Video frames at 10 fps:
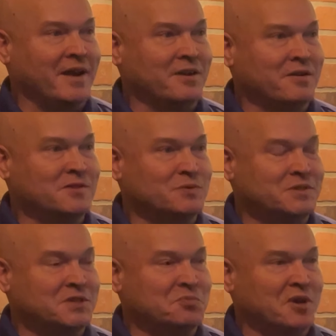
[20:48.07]
of yours was
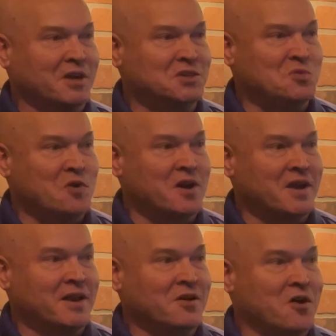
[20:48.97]
just because you weren't
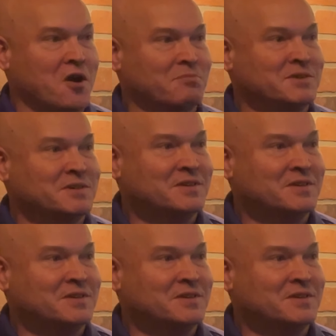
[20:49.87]
getting carbs